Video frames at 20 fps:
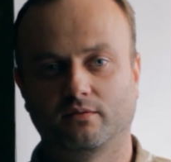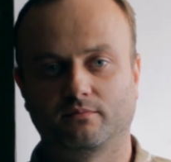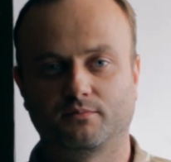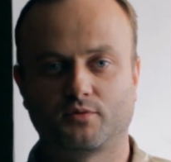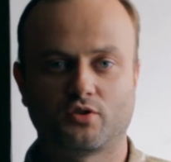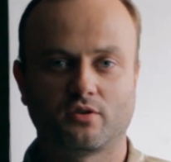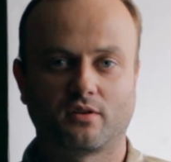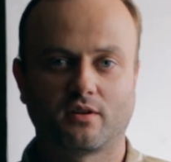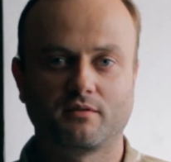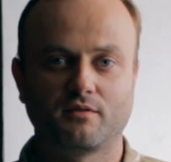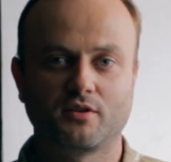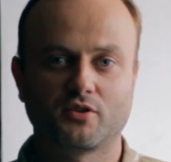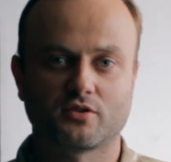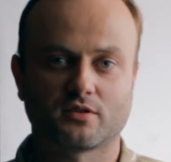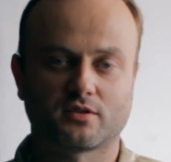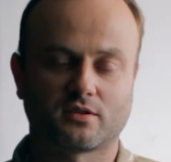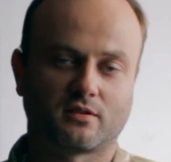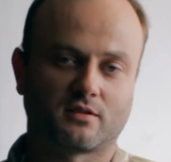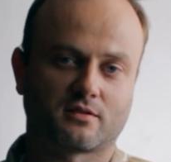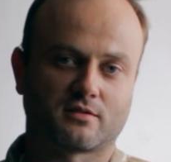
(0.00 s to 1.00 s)
and
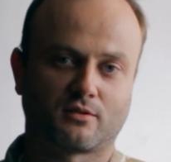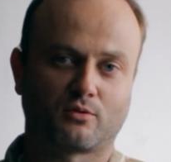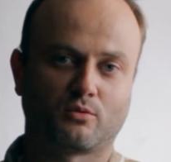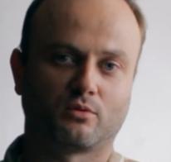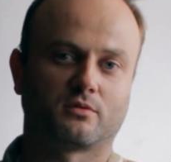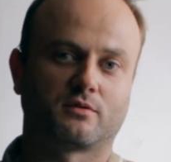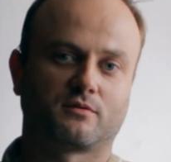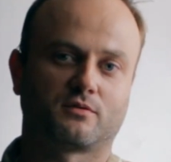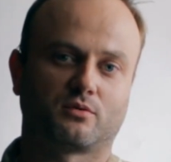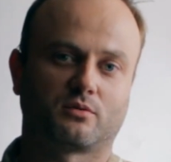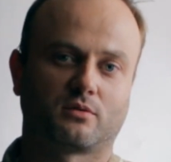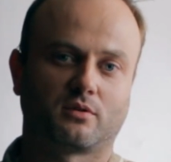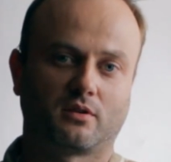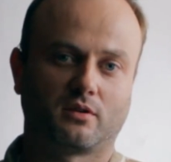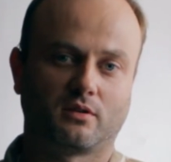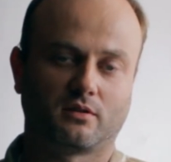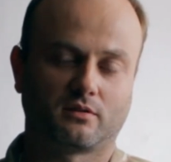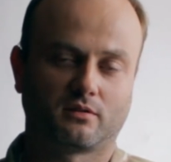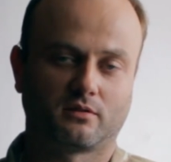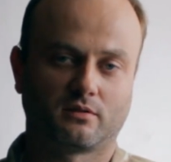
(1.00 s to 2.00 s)
establish the real
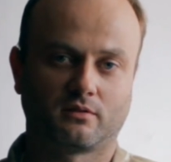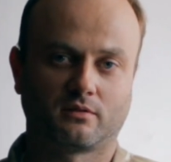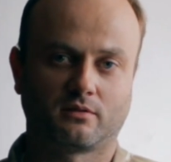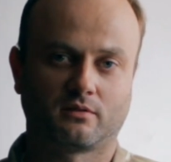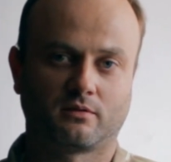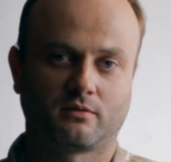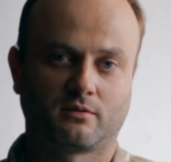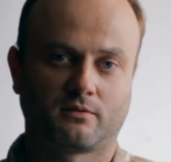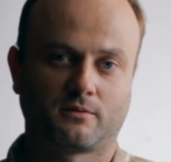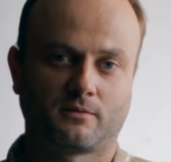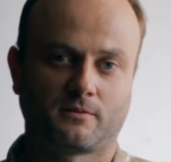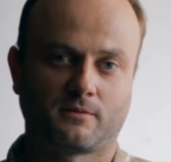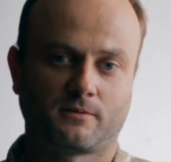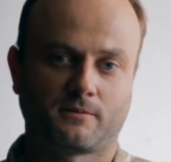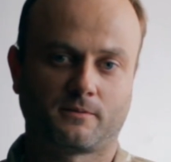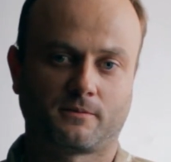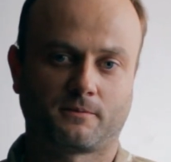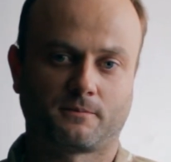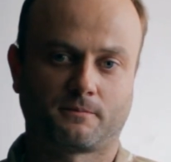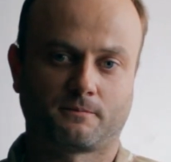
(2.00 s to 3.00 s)
human rights.
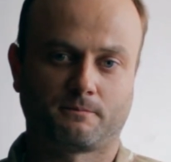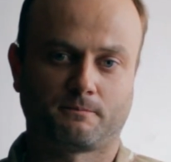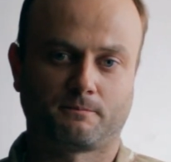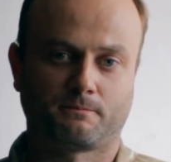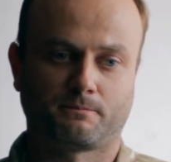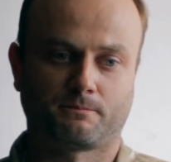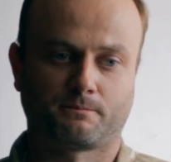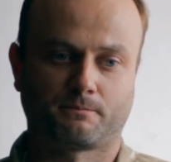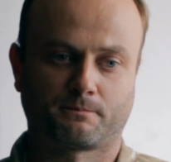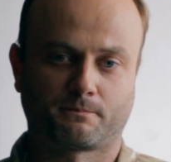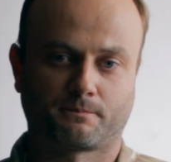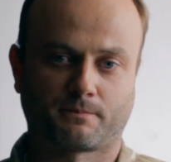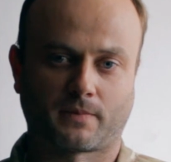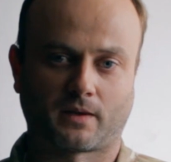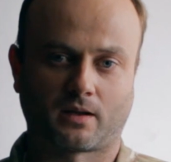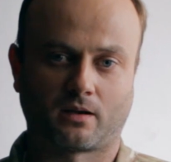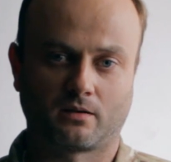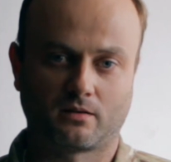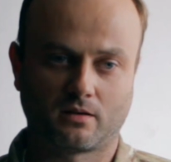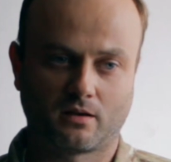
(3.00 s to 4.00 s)

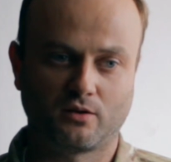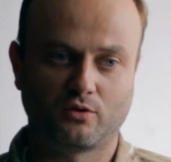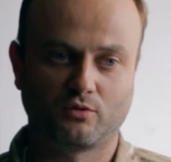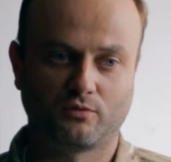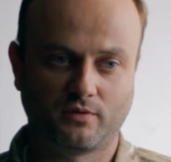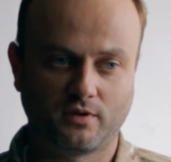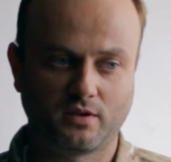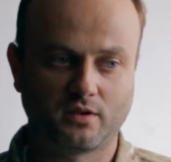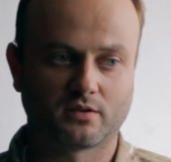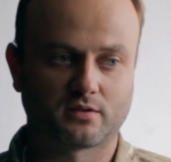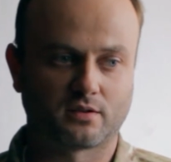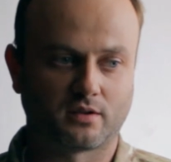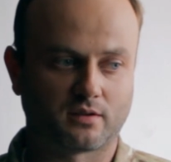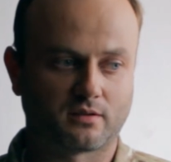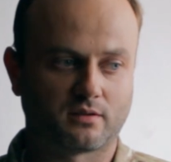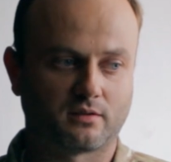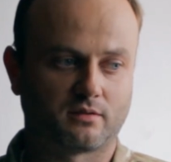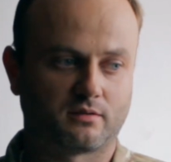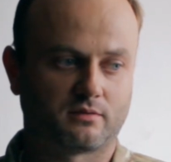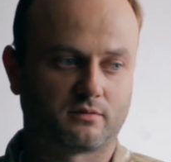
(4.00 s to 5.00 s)
When they
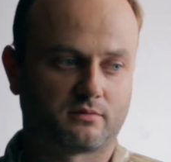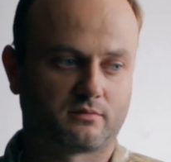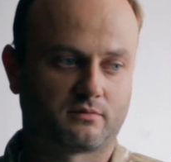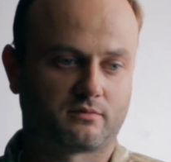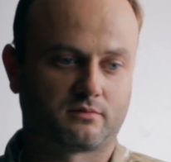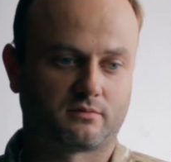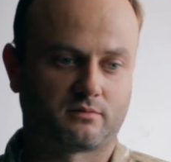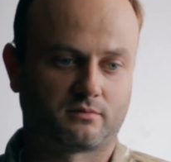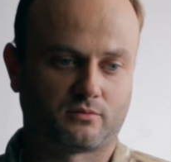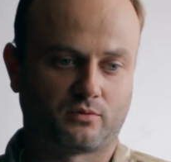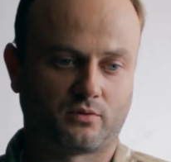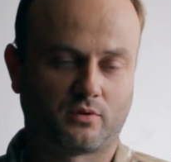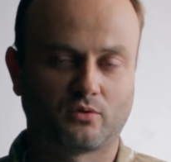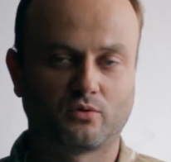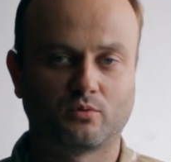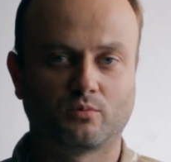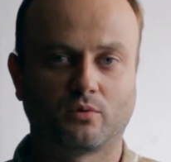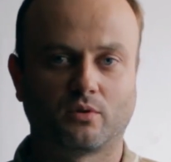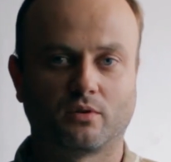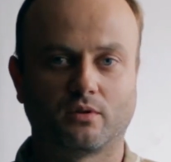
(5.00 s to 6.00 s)
realize all these
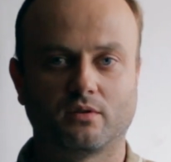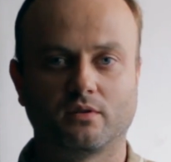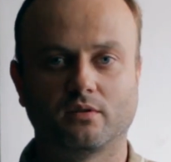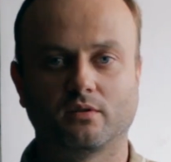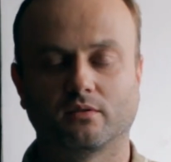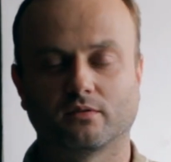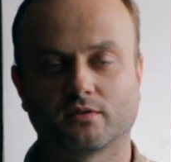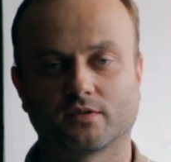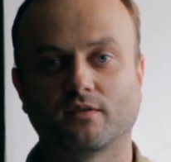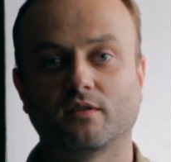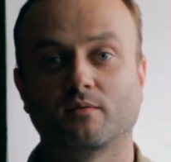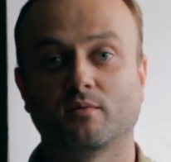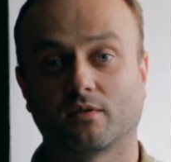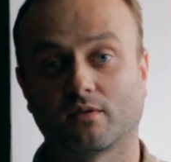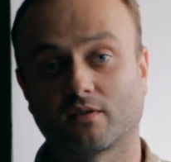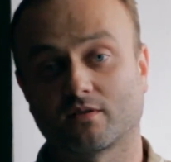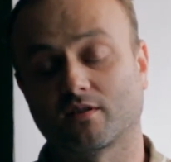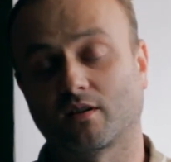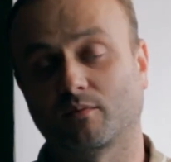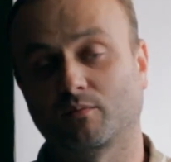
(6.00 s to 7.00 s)
changes,
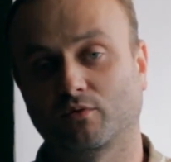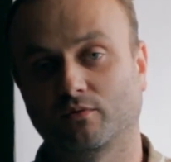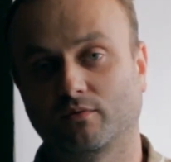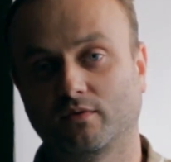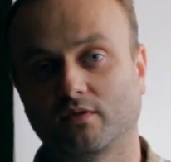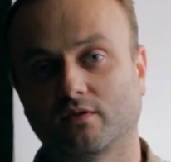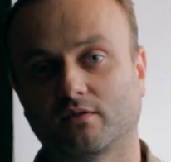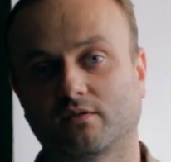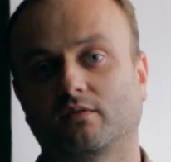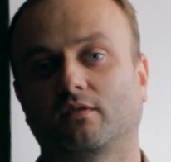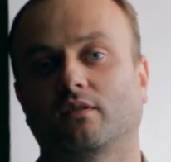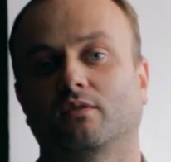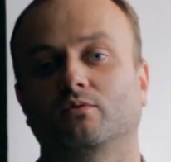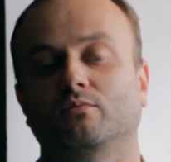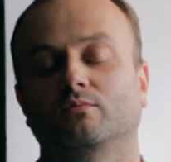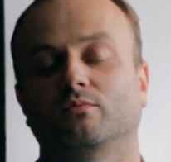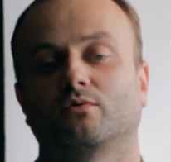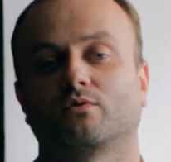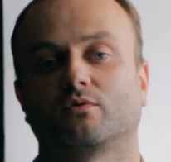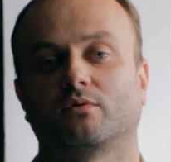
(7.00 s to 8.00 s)
see them for
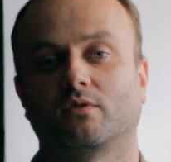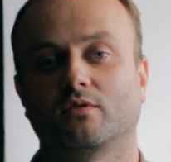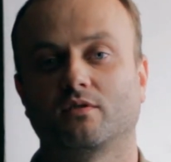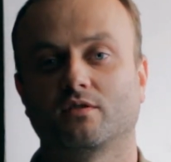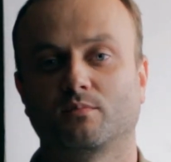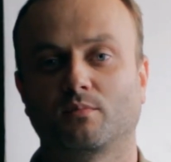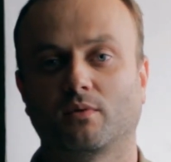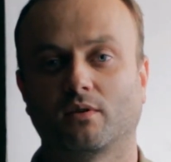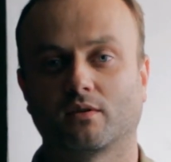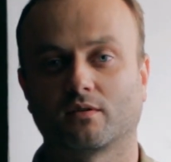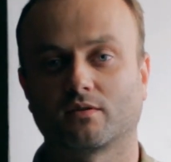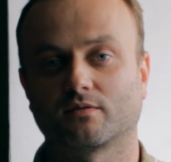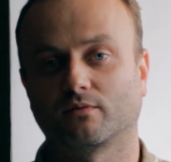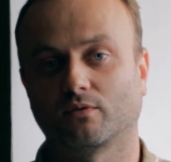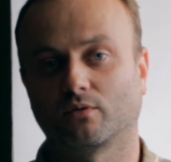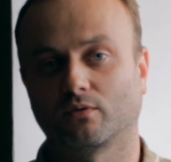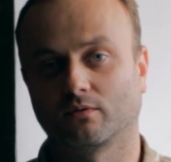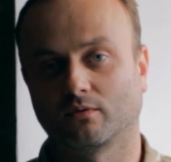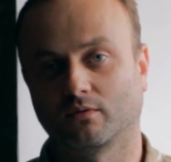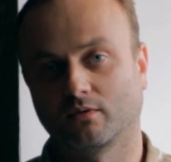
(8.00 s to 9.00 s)
themselves,
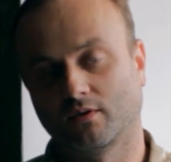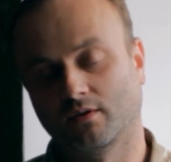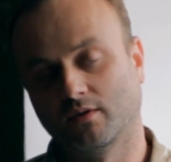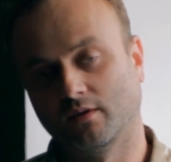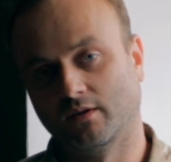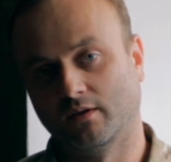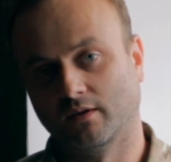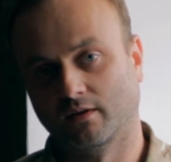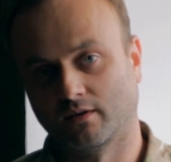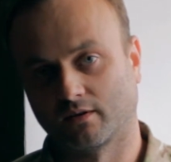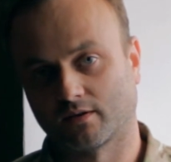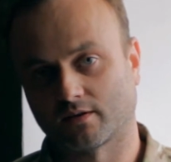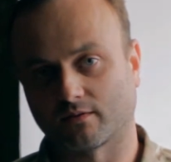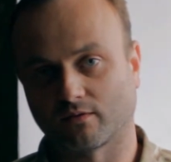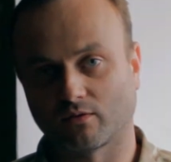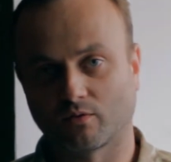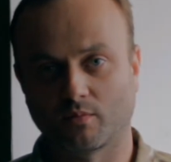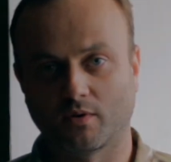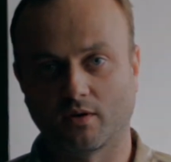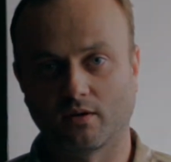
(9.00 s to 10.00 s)
then I hope
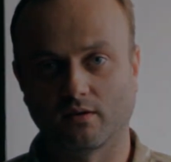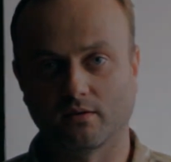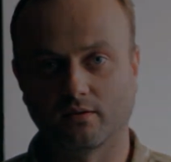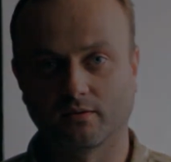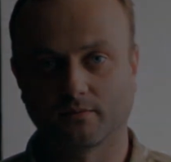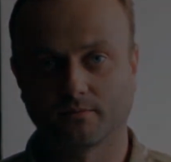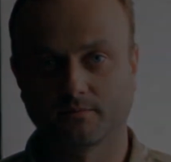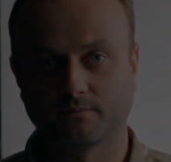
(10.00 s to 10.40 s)
they'll change